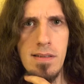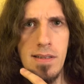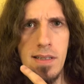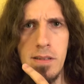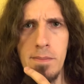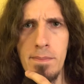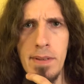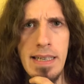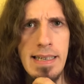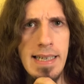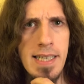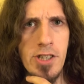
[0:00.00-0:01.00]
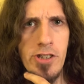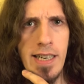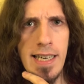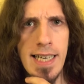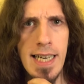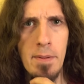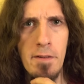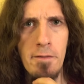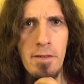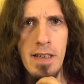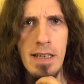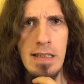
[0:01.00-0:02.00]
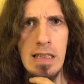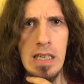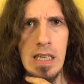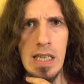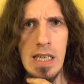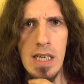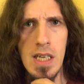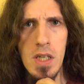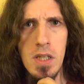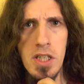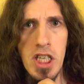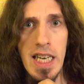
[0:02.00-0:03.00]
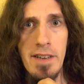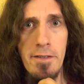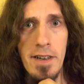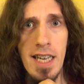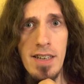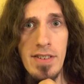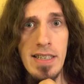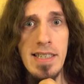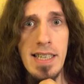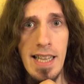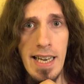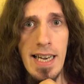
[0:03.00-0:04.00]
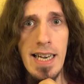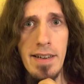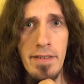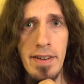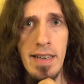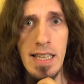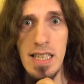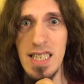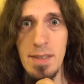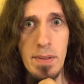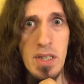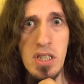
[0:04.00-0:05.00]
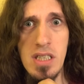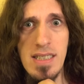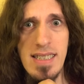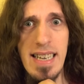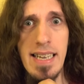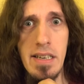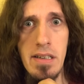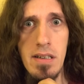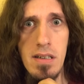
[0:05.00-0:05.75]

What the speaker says: Either B9's trying to cop a feel, or Johnny Five is alive, and this bitch is dead.